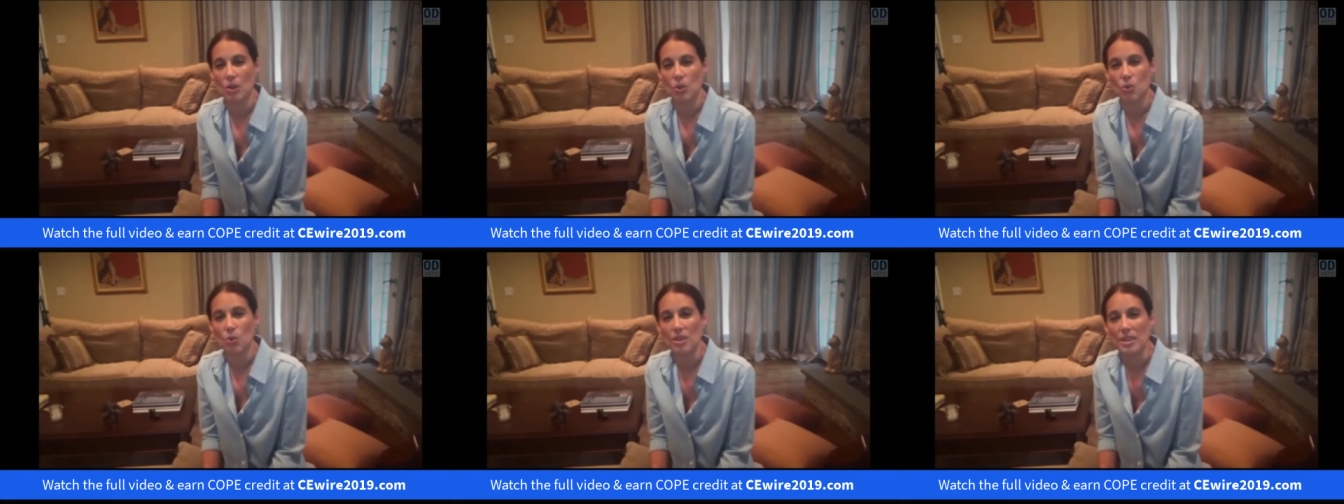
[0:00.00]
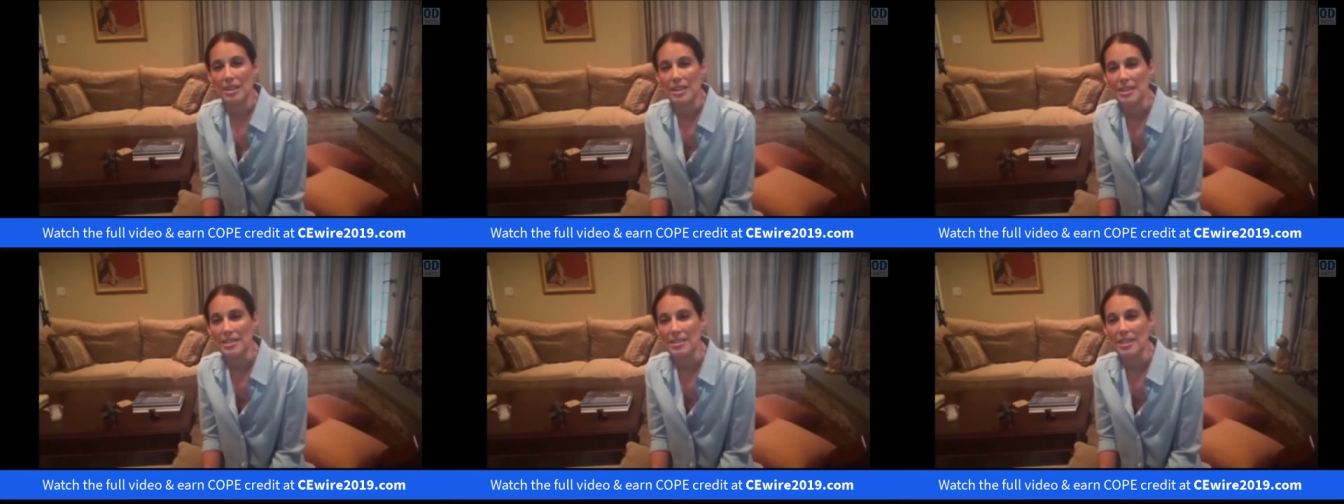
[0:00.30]

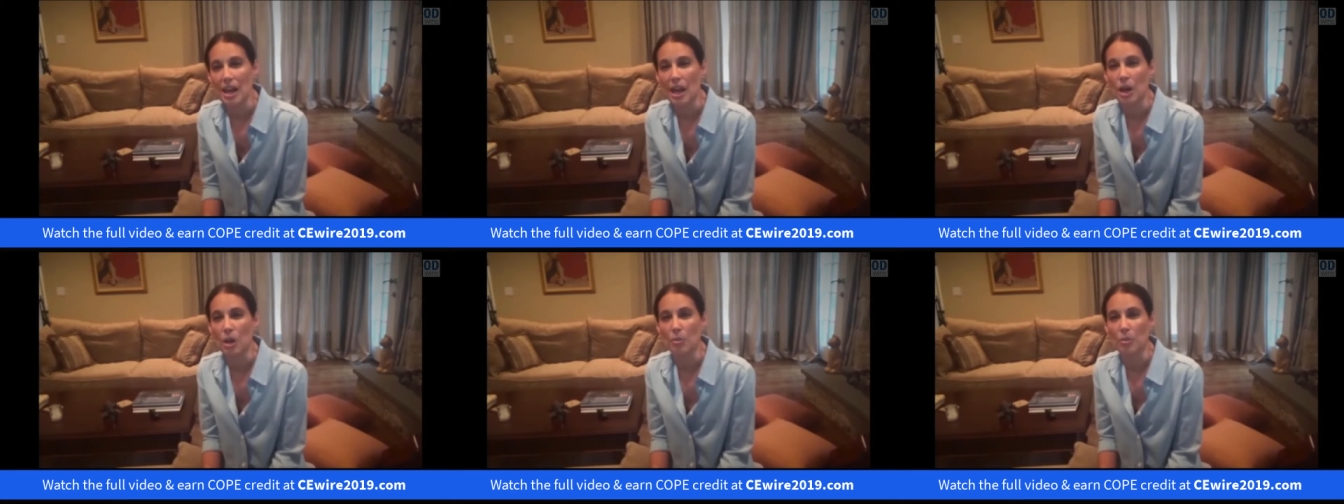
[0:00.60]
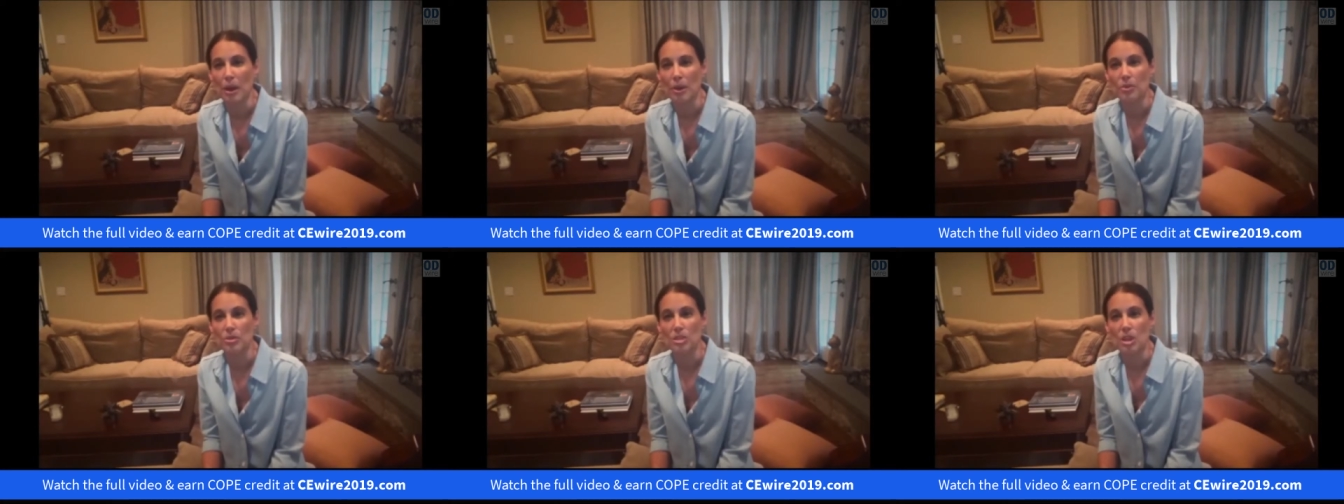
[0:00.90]
With his help,
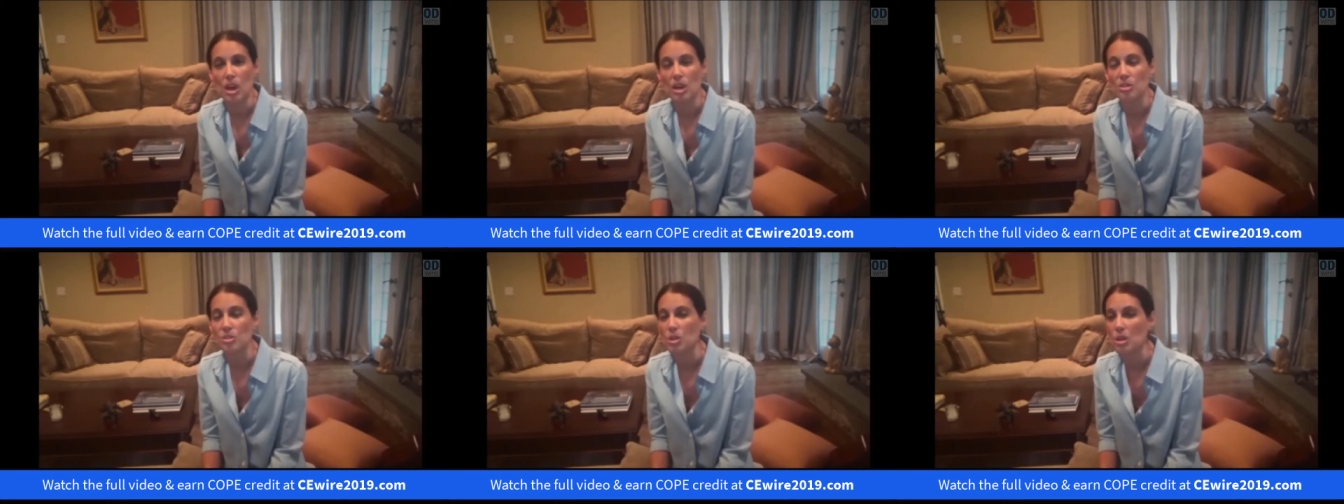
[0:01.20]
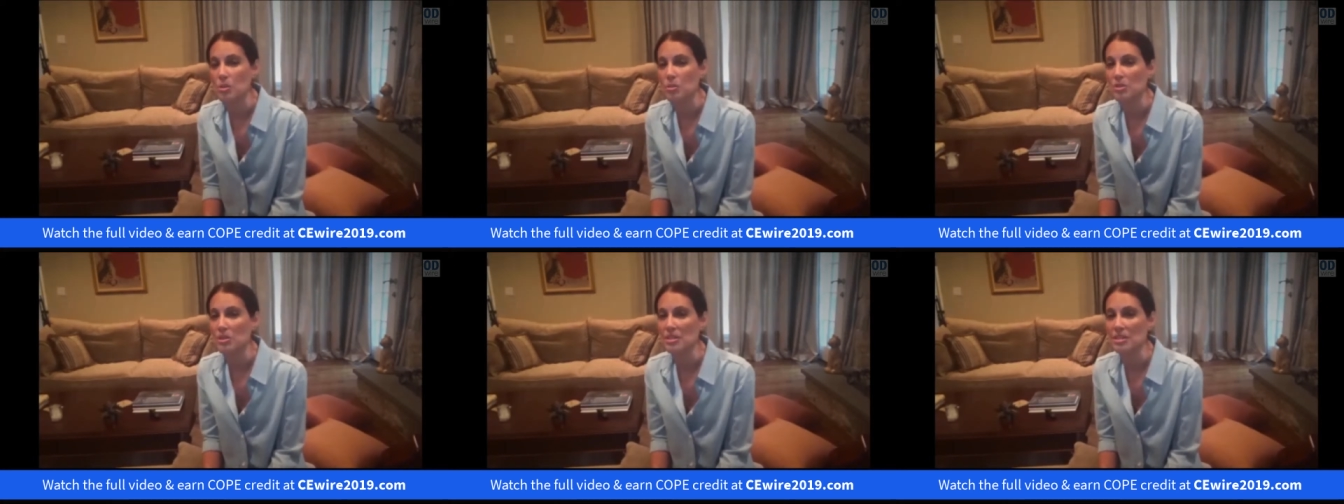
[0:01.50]
I was also
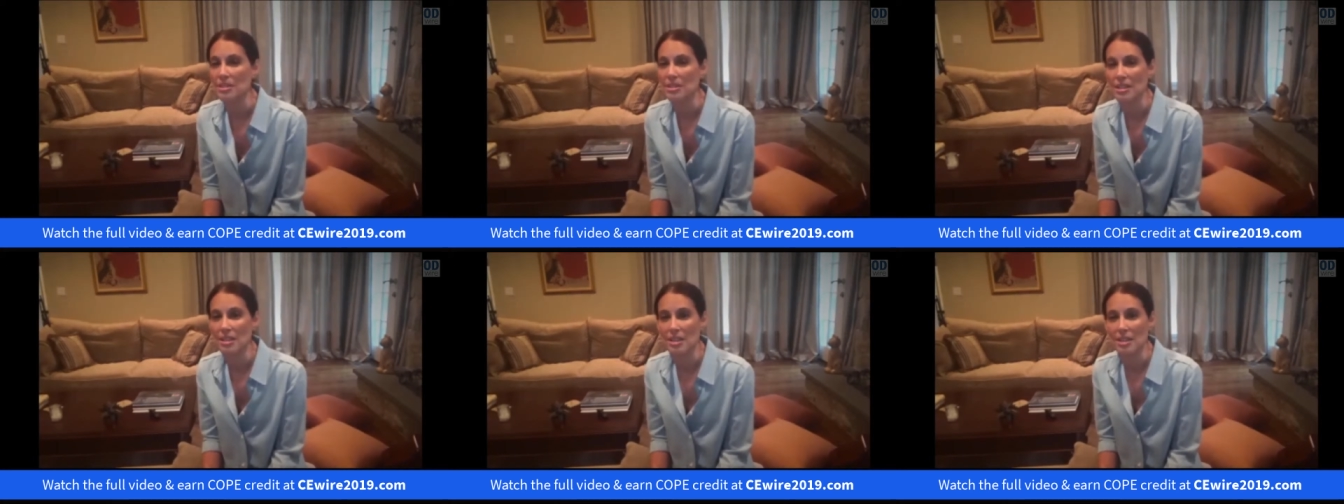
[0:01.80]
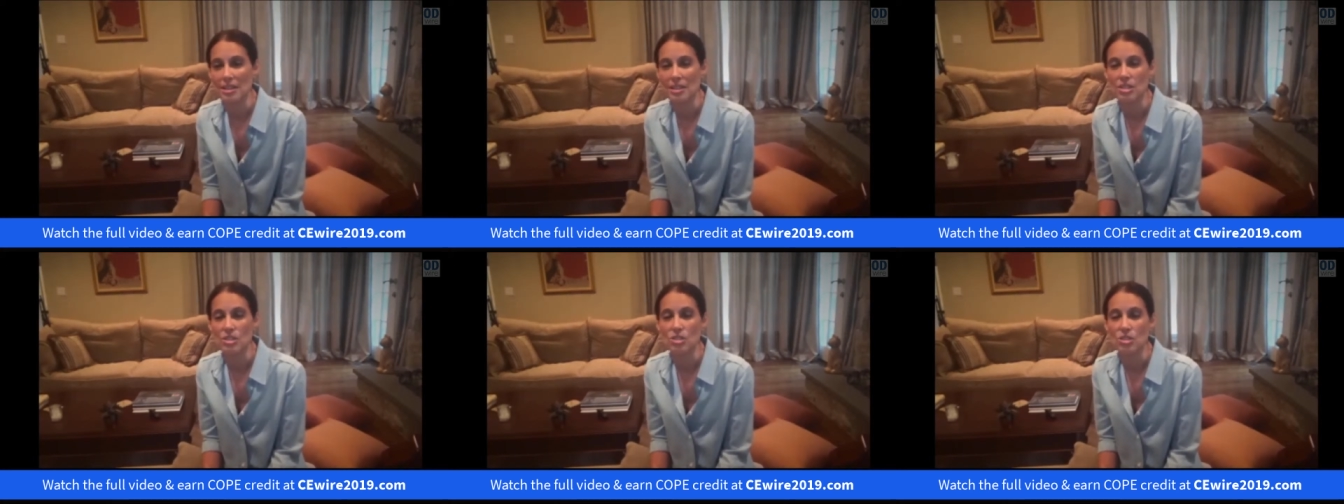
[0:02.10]
able to see
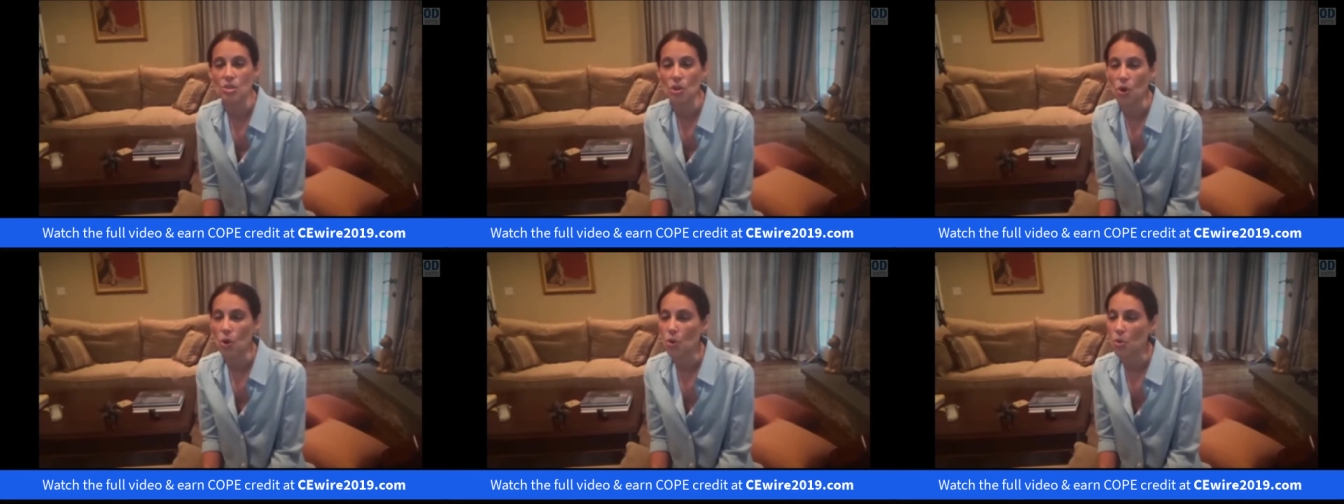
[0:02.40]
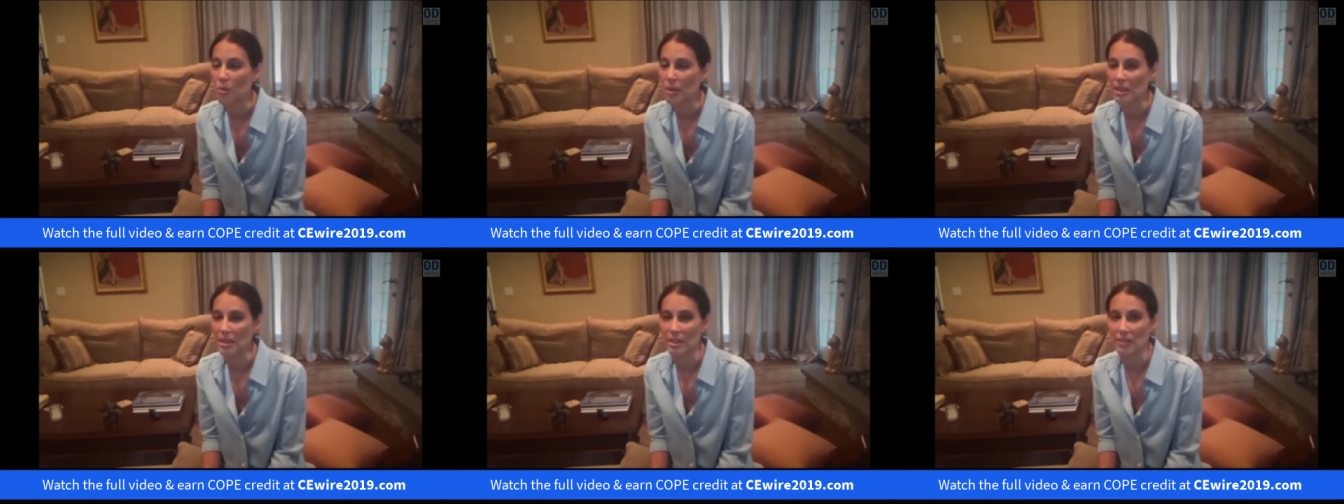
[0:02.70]
that so
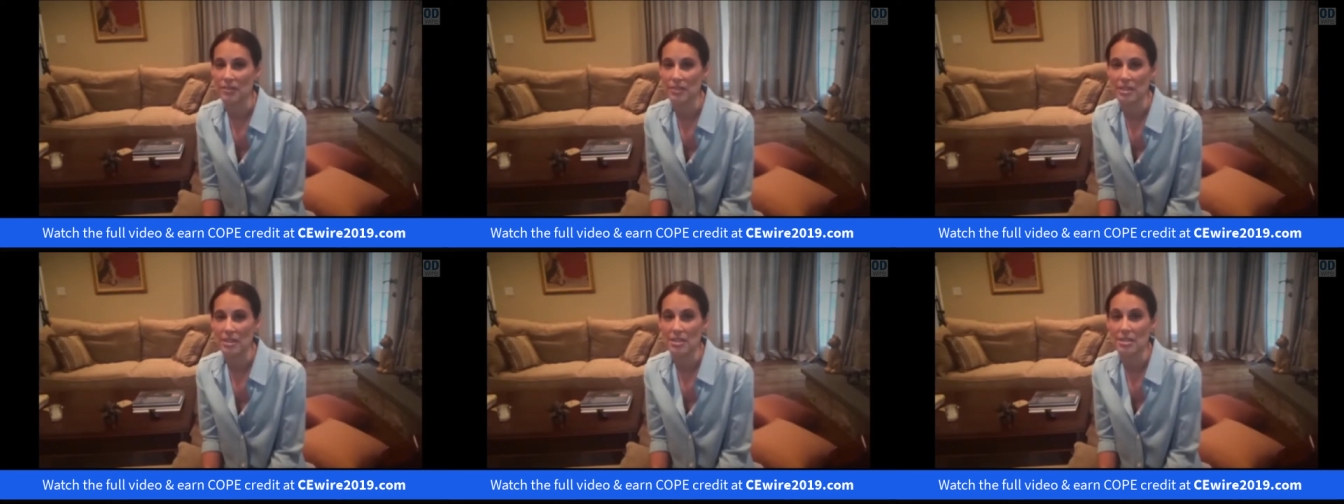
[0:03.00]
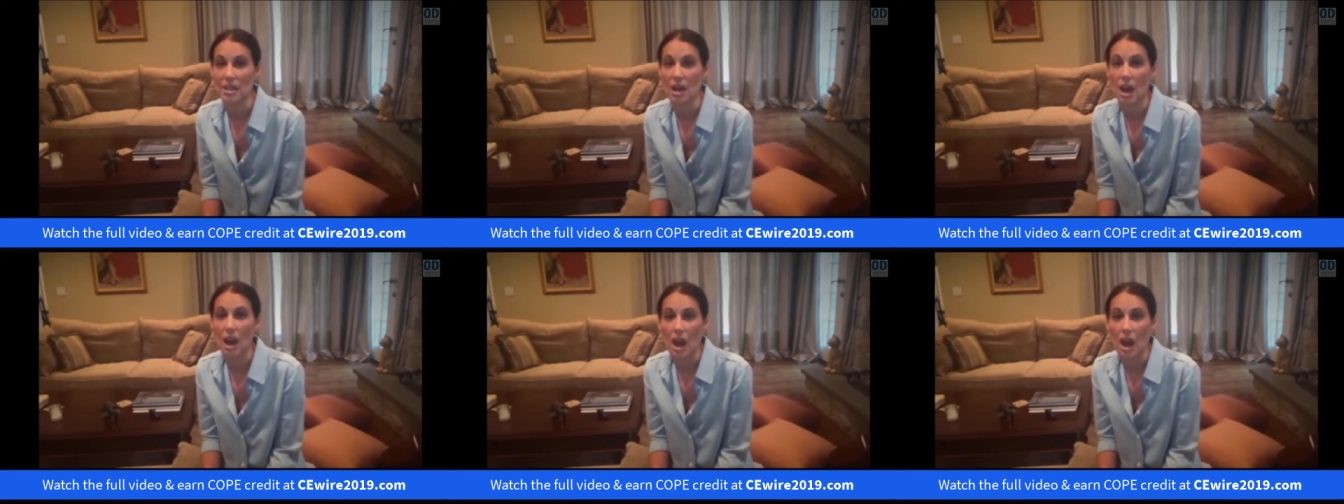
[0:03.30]
many of these